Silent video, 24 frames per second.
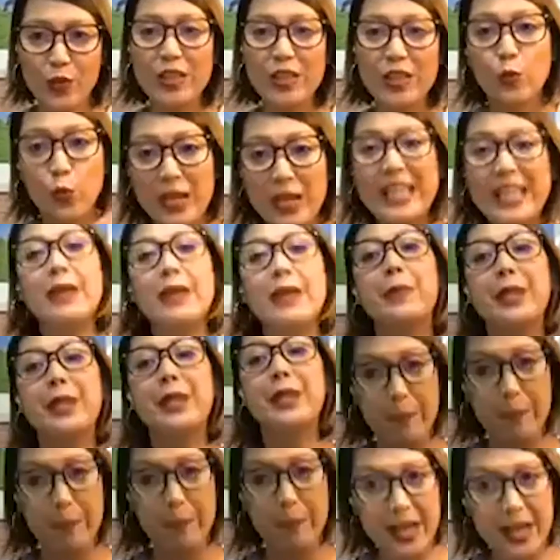that we can be
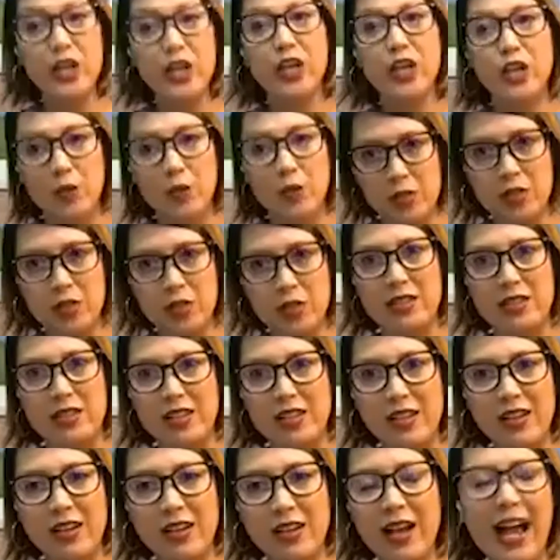a better
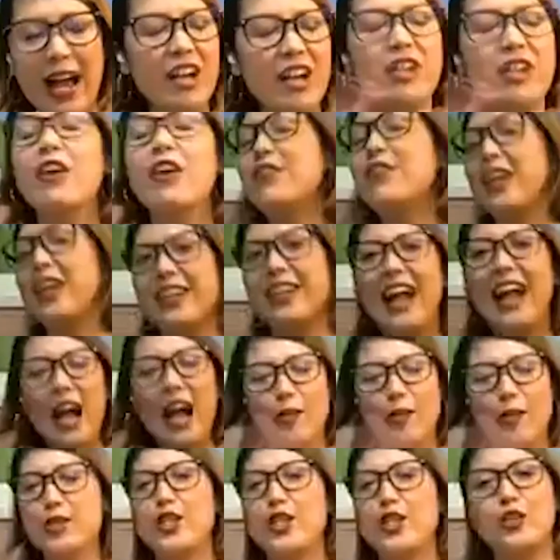community. I love it.
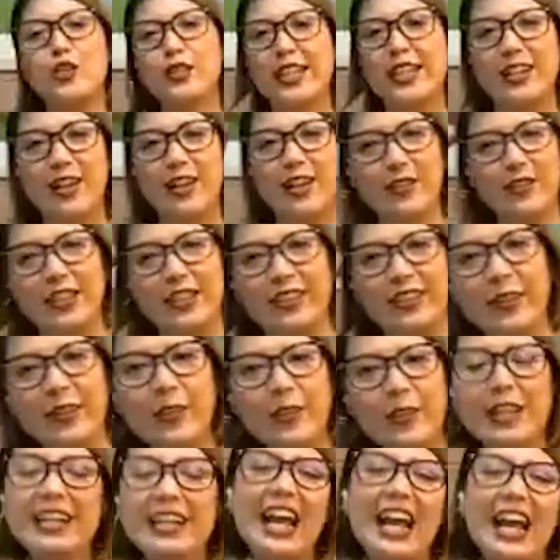Absolutely love it.
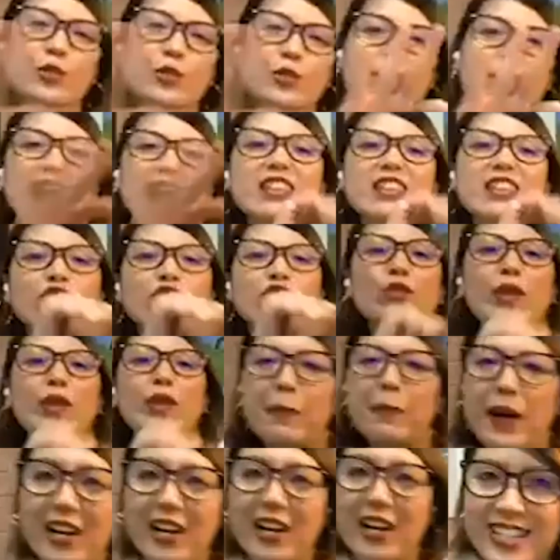Guys, we've got 3
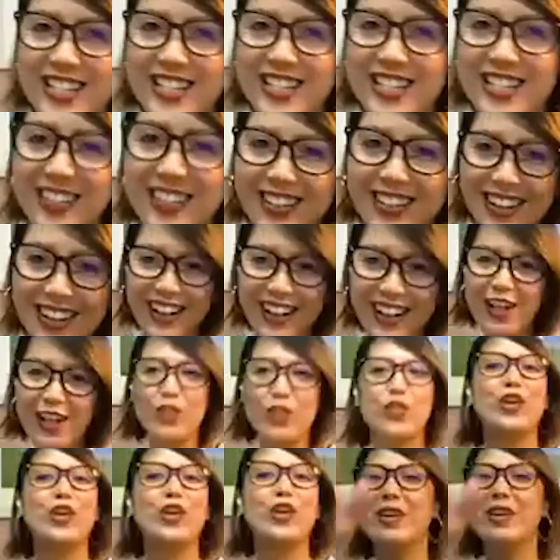months.
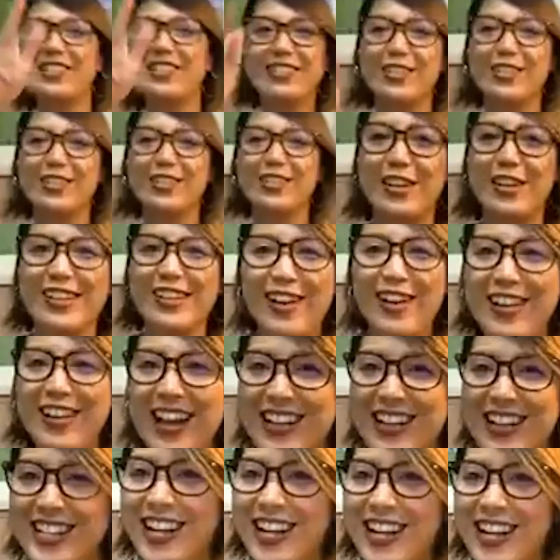3 months to learn our
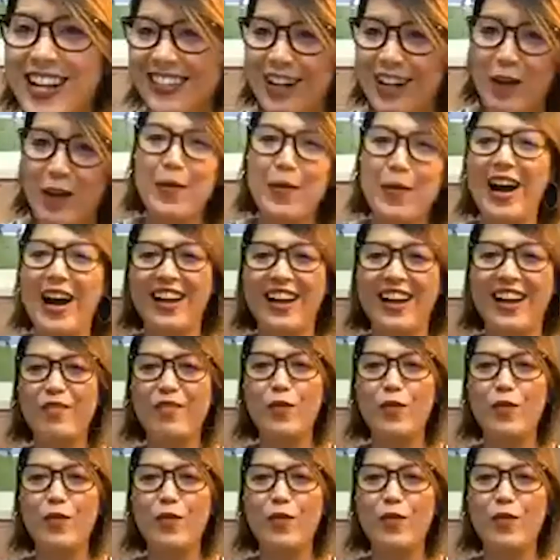lesson. Come on,